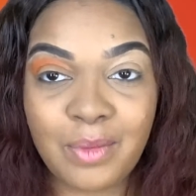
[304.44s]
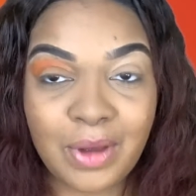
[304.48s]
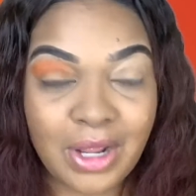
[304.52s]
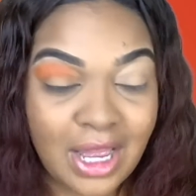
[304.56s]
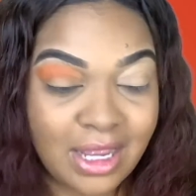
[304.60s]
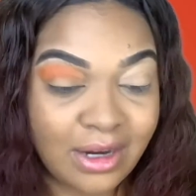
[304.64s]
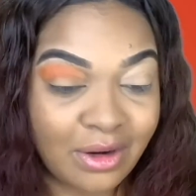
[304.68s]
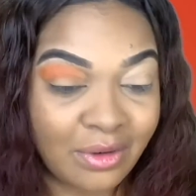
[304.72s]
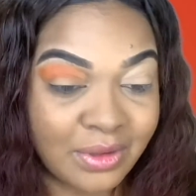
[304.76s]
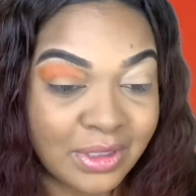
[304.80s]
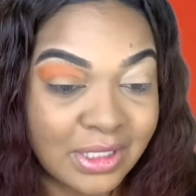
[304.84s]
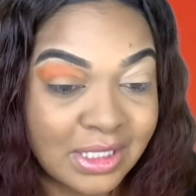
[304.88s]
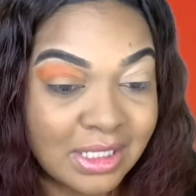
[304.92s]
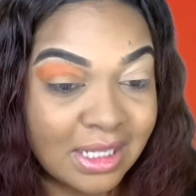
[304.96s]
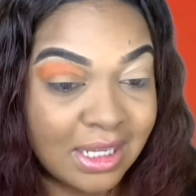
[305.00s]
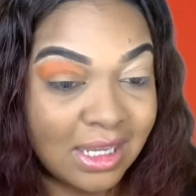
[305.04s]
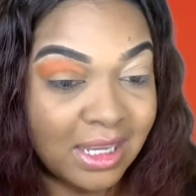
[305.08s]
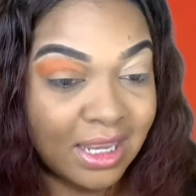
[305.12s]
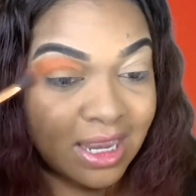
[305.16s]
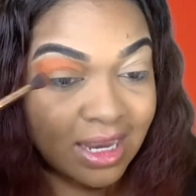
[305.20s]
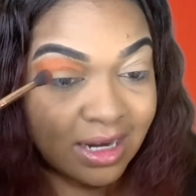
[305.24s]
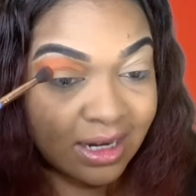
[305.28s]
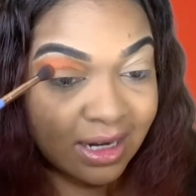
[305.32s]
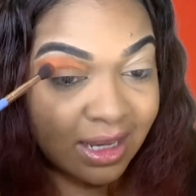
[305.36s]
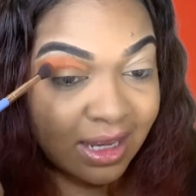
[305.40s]
I don't see
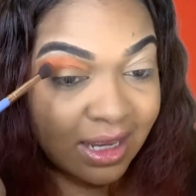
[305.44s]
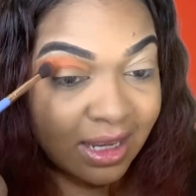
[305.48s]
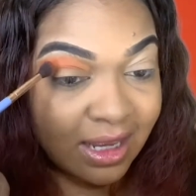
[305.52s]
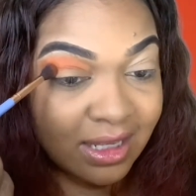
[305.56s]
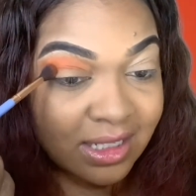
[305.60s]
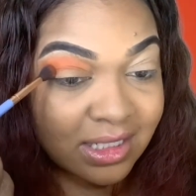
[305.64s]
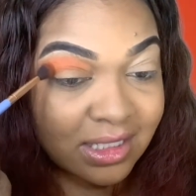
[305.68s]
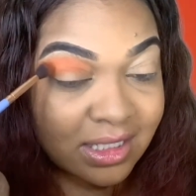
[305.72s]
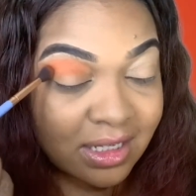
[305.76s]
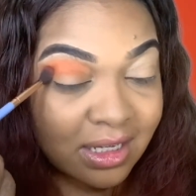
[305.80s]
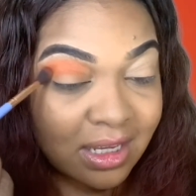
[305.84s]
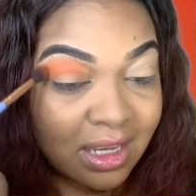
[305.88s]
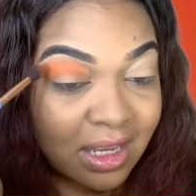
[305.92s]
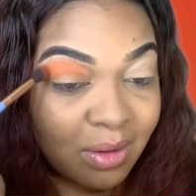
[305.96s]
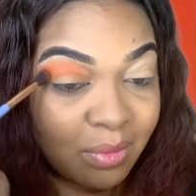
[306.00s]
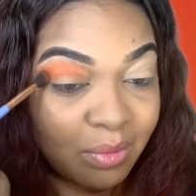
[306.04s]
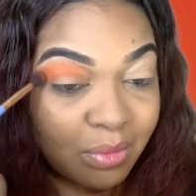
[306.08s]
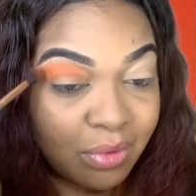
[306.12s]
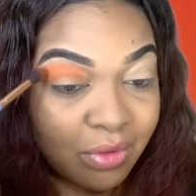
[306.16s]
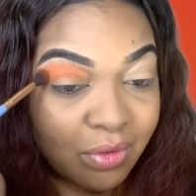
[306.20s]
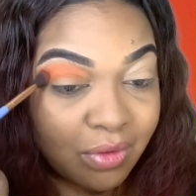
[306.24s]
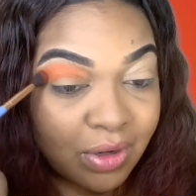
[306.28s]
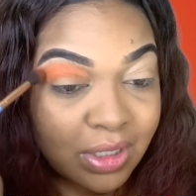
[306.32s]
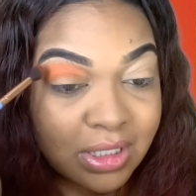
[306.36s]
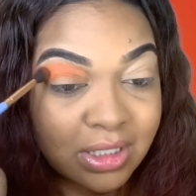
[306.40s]
any. It's looking
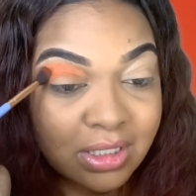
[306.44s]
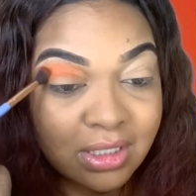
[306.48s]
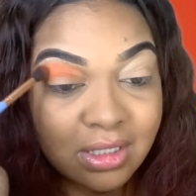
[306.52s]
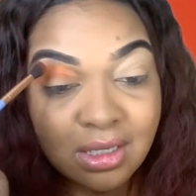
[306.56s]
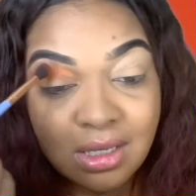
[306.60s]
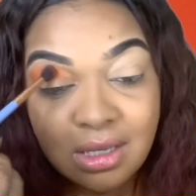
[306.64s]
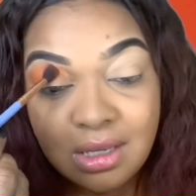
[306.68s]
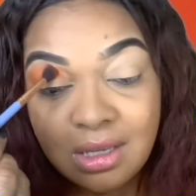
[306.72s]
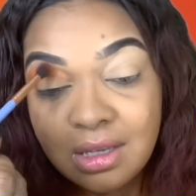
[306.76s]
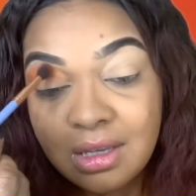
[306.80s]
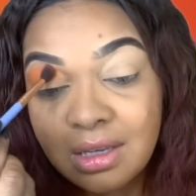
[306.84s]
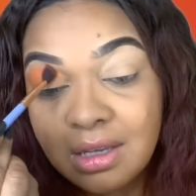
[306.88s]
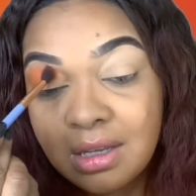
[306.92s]
pretty good.